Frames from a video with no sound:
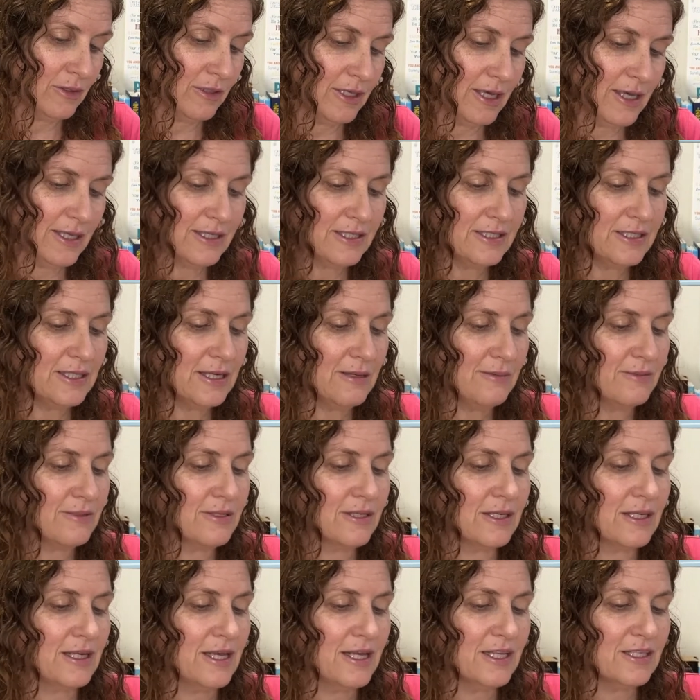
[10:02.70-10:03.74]
kids tips
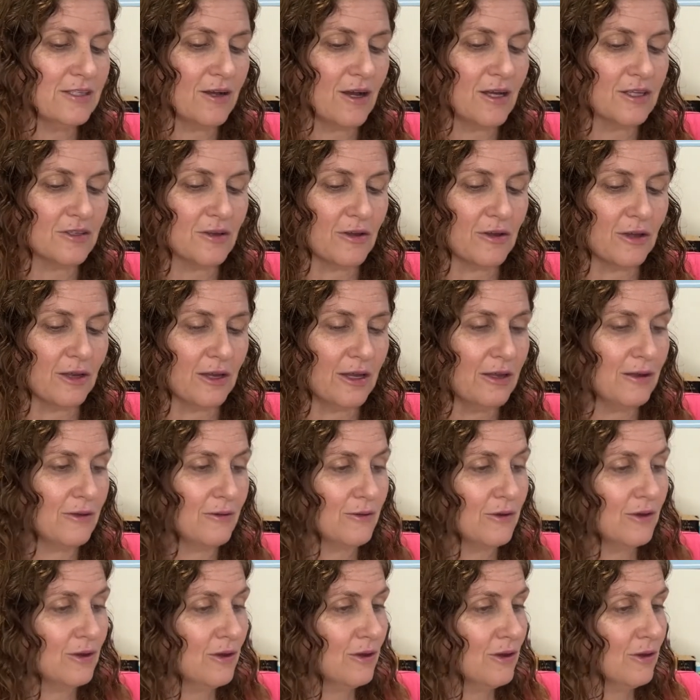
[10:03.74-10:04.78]
and kids eyes only
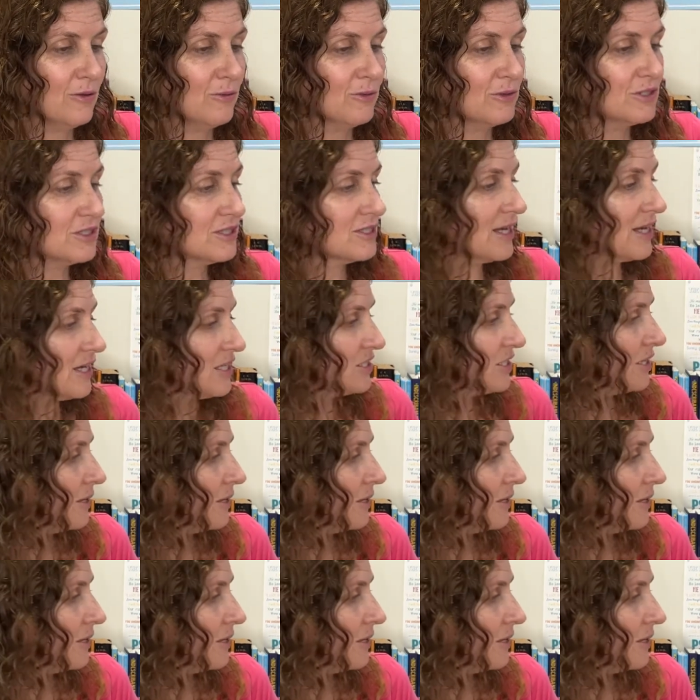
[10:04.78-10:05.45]
which is actually